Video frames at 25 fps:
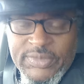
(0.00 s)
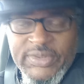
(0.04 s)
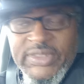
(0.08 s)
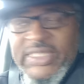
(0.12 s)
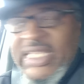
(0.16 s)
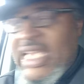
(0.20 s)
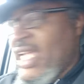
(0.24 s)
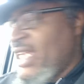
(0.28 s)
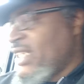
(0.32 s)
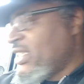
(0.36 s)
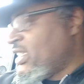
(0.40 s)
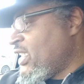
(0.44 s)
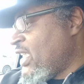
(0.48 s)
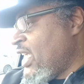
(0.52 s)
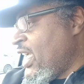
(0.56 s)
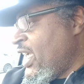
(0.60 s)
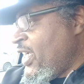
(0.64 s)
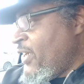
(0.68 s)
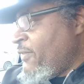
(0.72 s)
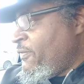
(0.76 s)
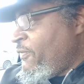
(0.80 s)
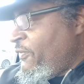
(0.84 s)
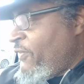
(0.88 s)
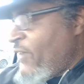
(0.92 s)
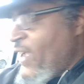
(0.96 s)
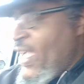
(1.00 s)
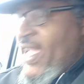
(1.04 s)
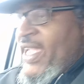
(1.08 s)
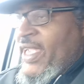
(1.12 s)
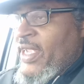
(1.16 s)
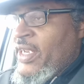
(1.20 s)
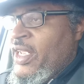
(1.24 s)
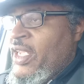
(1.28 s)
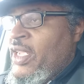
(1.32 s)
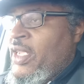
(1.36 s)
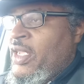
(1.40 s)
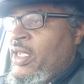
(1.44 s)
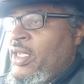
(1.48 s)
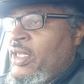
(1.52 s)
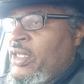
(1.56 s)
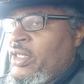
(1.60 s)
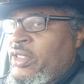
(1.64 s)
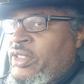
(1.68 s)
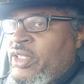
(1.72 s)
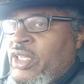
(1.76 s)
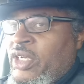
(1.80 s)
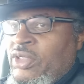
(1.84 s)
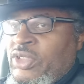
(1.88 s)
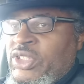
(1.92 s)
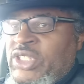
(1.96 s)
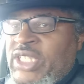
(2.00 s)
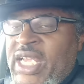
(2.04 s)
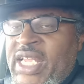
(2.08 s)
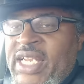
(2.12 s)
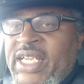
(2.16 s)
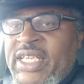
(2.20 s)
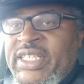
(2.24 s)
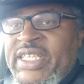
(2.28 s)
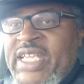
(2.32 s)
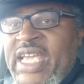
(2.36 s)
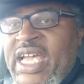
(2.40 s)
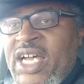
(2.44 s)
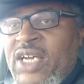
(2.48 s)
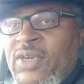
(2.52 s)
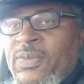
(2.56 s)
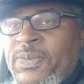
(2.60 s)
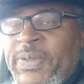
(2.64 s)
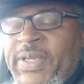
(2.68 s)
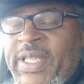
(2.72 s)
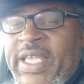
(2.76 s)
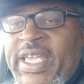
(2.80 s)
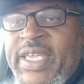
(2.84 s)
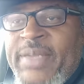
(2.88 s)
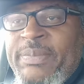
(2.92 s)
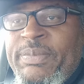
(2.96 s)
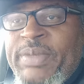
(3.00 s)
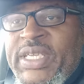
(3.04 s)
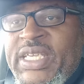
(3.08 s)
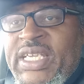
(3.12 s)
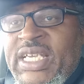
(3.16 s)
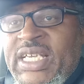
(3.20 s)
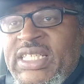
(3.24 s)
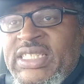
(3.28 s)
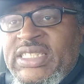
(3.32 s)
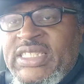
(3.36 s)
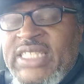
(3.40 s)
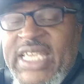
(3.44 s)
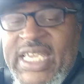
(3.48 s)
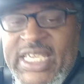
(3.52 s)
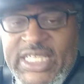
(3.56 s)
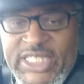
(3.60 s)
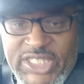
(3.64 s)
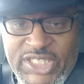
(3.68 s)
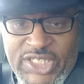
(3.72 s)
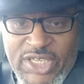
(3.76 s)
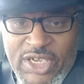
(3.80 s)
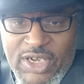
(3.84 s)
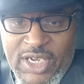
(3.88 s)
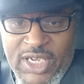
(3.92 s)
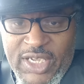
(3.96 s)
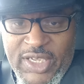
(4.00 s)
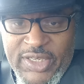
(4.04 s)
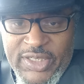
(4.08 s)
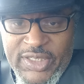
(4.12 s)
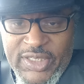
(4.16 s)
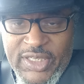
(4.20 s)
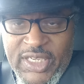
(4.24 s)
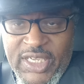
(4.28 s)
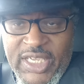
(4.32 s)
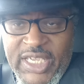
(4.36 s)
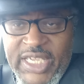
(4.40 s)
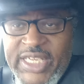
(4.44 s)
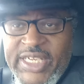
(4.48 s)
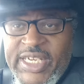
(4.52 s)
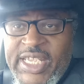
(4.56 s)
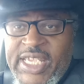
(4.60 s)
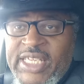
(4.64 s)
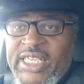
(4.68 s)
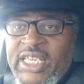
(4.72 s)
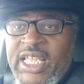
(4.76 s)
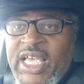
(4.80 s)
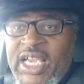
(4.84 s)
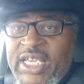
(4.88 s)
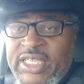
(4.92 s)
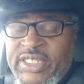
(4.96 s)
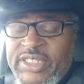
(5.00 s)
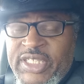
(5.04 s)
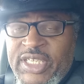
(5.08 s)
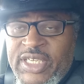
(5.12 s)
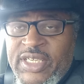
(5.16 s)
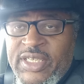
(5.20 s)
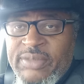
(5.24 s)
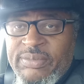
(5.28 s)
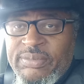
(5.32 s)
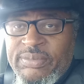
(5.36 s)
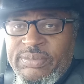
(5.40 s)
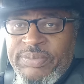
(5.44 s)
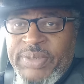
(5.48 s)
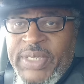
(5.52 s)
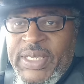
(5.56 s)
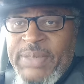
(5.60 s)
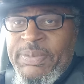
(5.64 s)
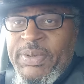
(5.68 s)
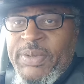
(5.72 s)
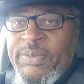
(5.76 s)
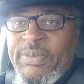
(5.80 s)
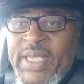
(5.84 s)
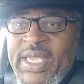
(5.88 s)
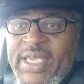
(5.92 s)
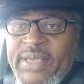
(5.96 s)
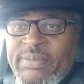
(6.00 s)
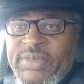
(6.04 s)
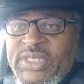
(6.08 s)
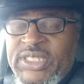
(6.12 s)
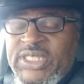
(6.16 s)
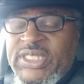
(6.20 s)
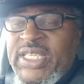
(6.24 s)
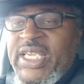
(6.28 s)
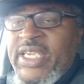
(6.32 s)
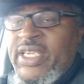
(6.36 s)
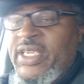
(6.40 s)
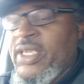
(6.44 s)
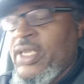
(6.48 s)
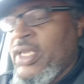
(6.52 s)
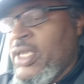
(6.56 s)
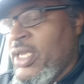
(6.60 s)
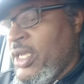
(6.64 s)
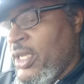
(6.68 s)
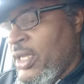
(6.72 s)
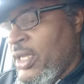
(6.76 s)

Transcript: That's a fact. Don't try to downplay it because they saw it. And they locked up. People make mistakes.